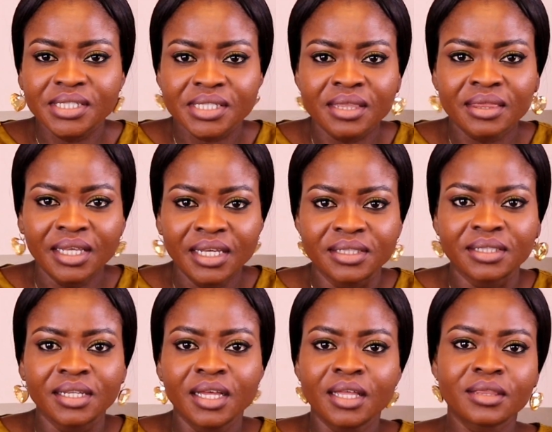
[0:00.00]
is the
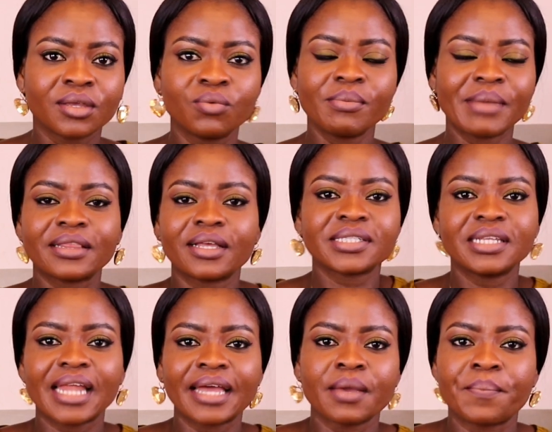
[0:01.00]
thing. The woman
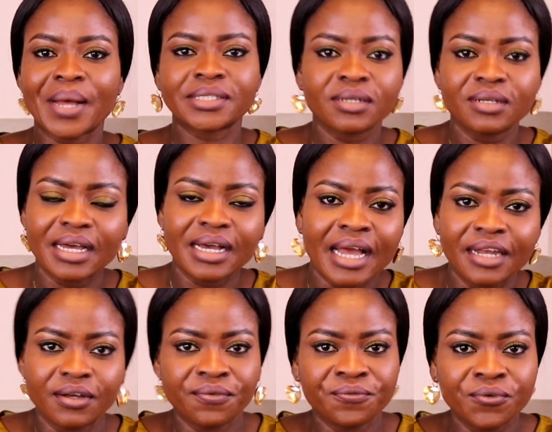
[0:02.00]
doesn't like a particular
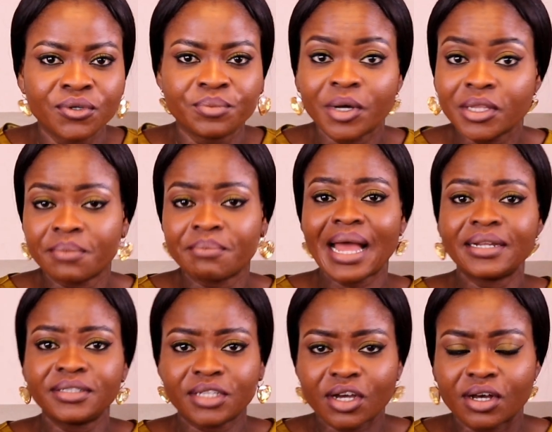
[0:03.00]
kind of food, but the
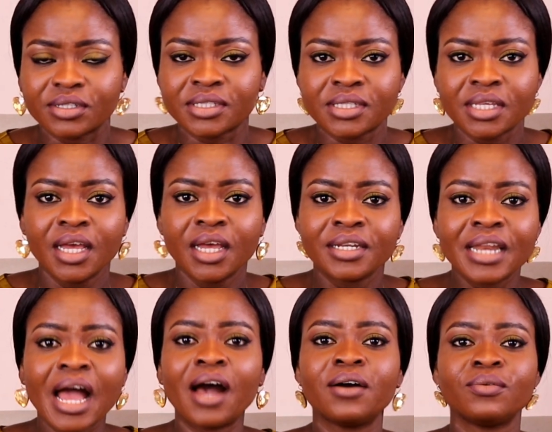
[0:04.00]
man does.
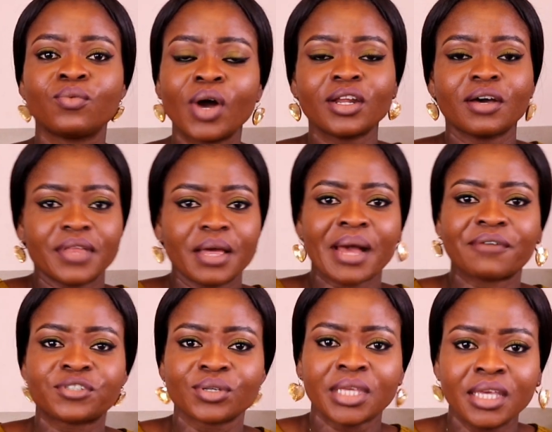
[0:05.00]
Now, one of them
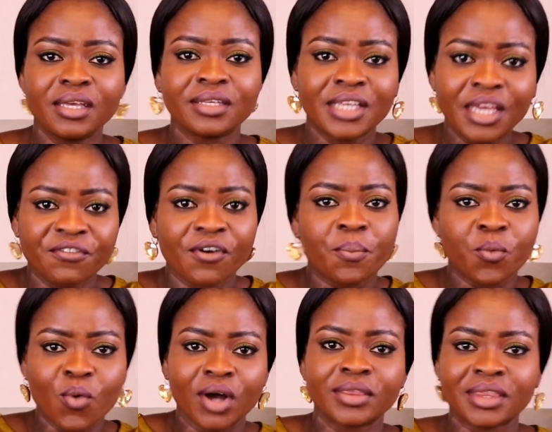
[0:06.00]
have to give up
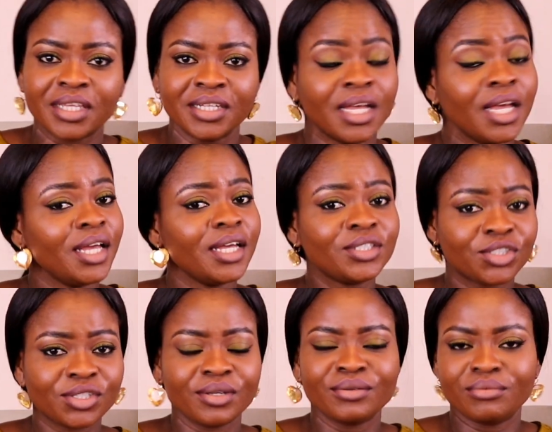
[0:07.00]
one thing.
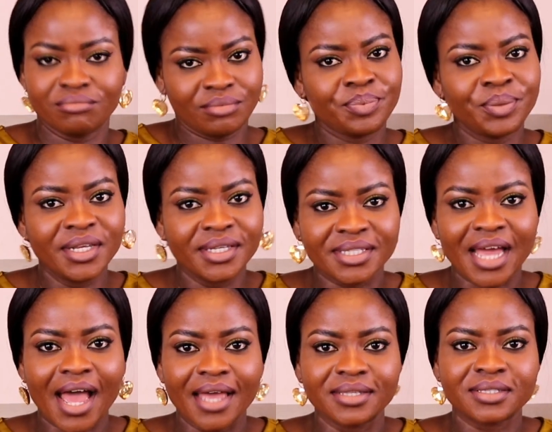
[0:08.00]
Please,
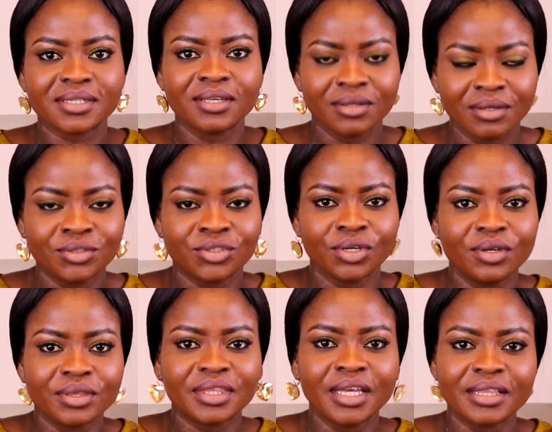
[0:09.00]
guys, do
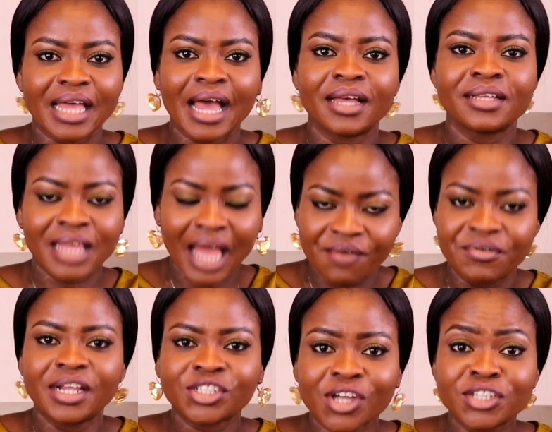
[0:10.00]
you think that their
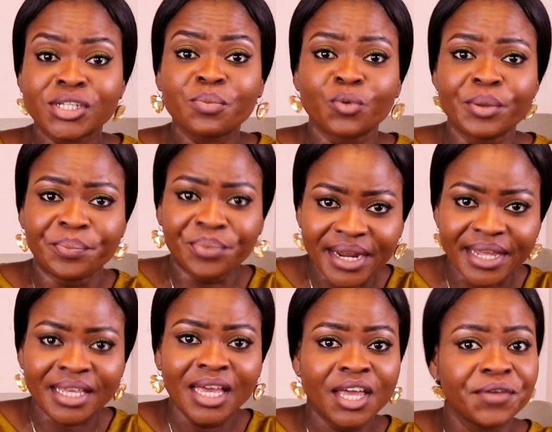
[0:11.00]
relationship will
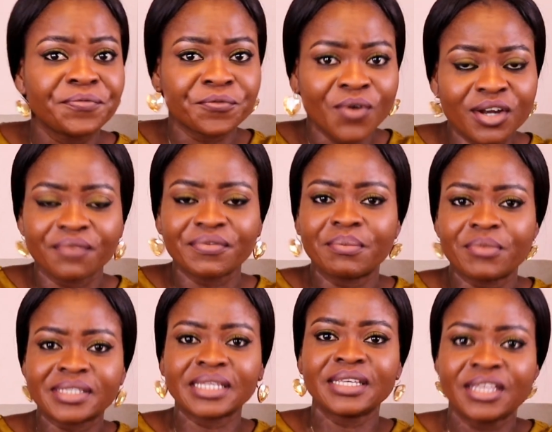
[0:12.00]
break if one of them
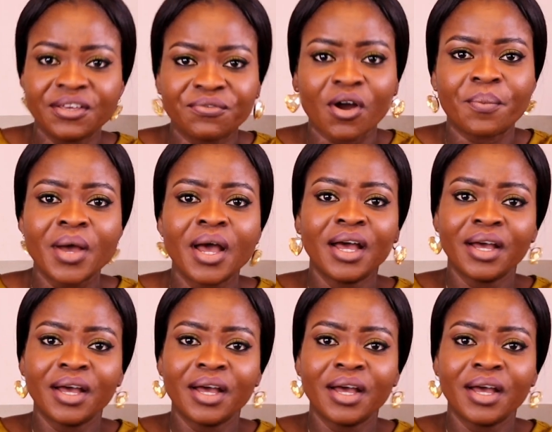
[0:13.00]
doesn't give up